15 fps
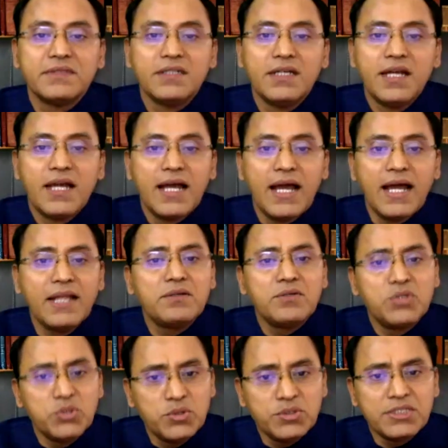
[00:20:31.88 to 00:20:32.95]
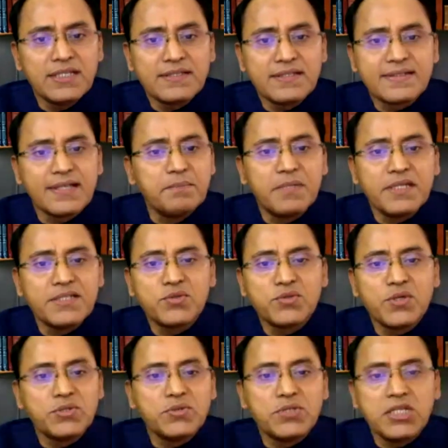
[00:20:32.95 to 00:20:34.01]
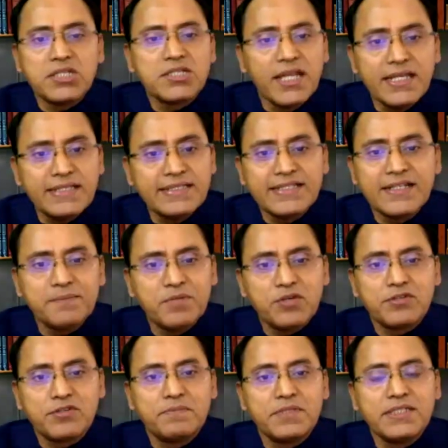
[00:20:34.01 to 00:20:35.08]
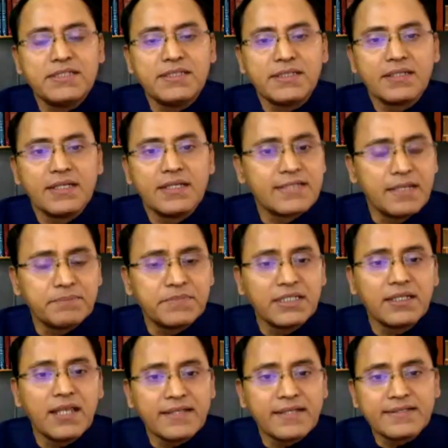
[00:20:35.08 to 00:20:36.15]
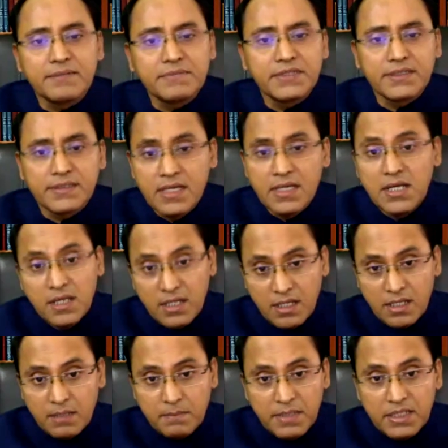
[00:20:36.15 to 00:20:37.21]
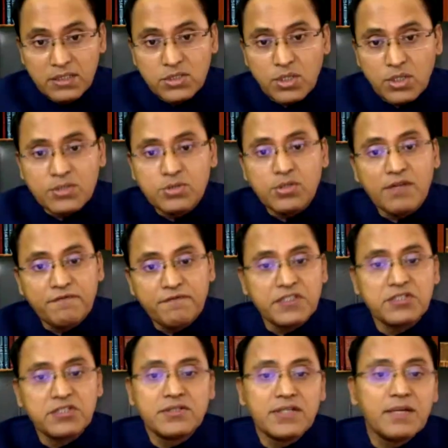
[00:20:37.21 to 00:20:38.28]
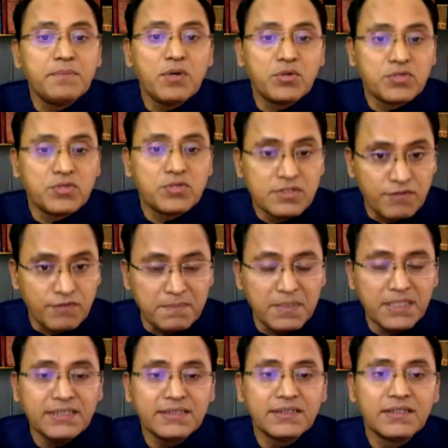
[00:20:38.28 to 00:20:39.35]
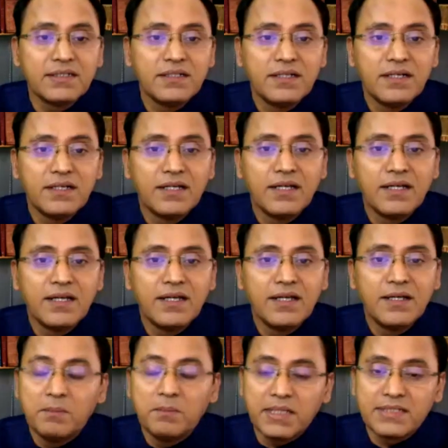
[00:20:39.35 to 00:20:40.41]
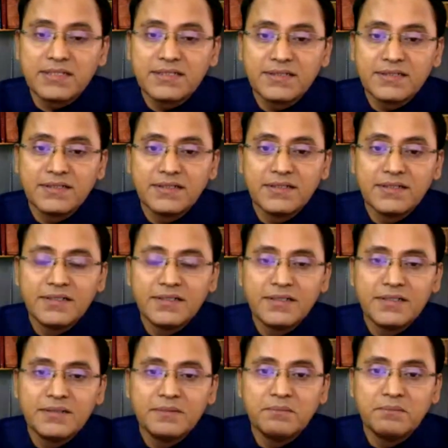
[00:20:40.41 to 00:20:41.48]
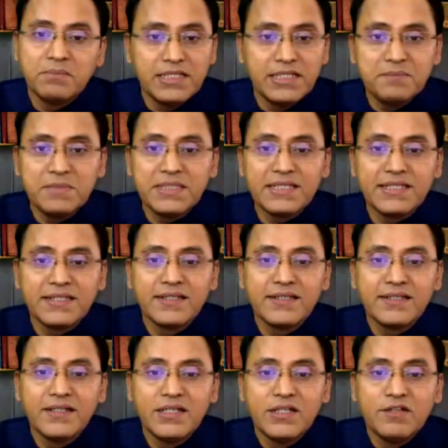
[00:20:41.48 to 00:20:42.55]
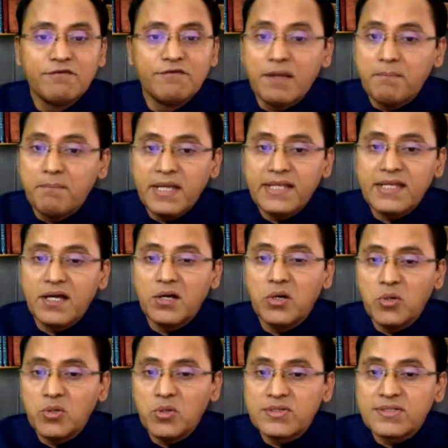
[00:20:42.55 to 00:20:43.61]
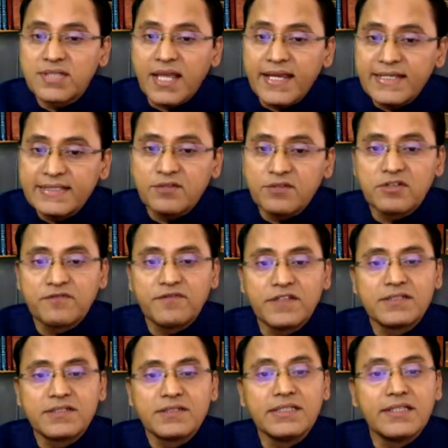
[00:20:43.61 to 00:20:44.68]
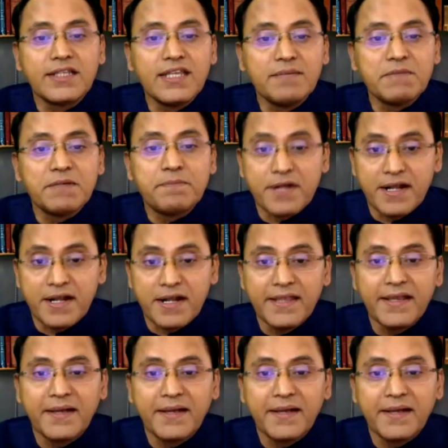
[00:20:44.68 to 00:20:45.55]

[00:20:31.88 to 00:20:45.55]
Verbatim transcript: And do you think somebody is going to teach anything about a breathing? It's something like something being taught to a fish about swimming. But believe me, we have made a whole science out of it in the name of pranayama